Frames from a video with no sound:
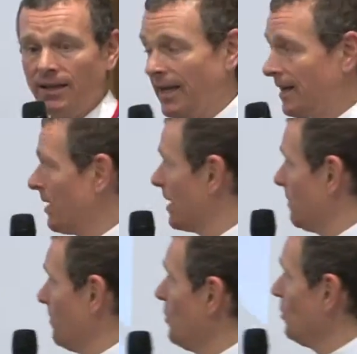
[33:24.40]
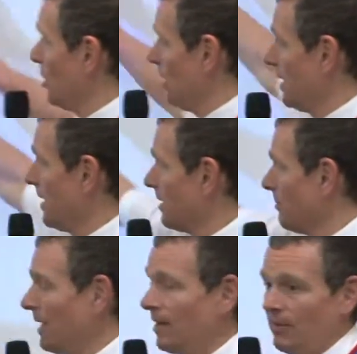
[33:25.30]
get exposure to
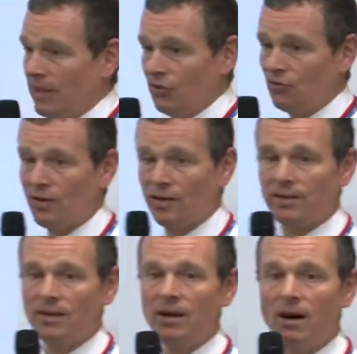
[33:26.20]
many of these drugs,